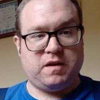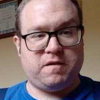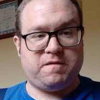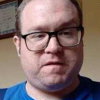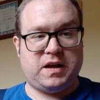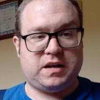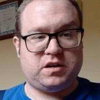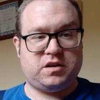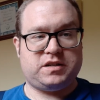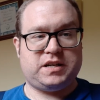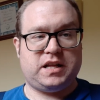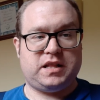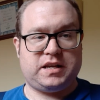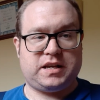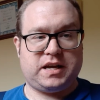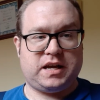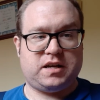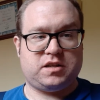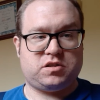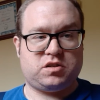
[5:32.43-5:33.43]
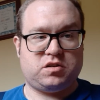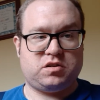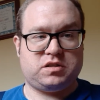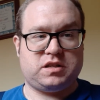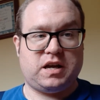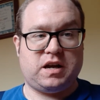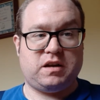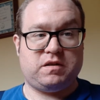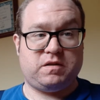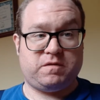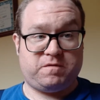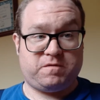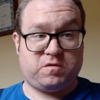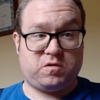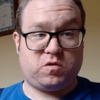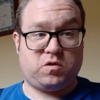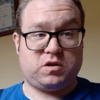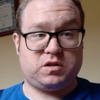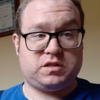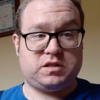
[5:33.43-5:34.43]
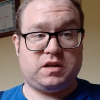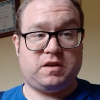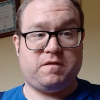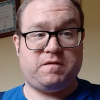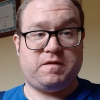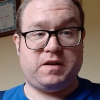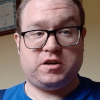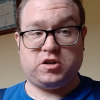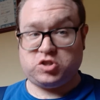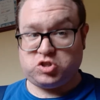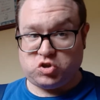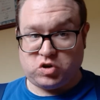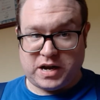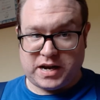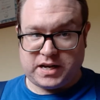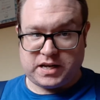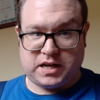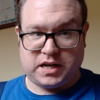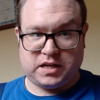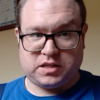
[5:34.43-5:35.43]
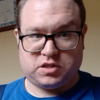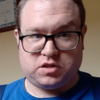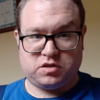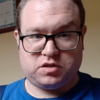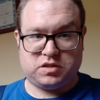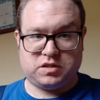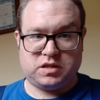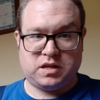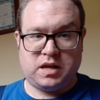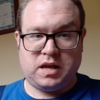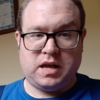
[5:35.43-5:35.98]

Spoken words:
Fender Telecasters and, of course, Fender Stratocasters.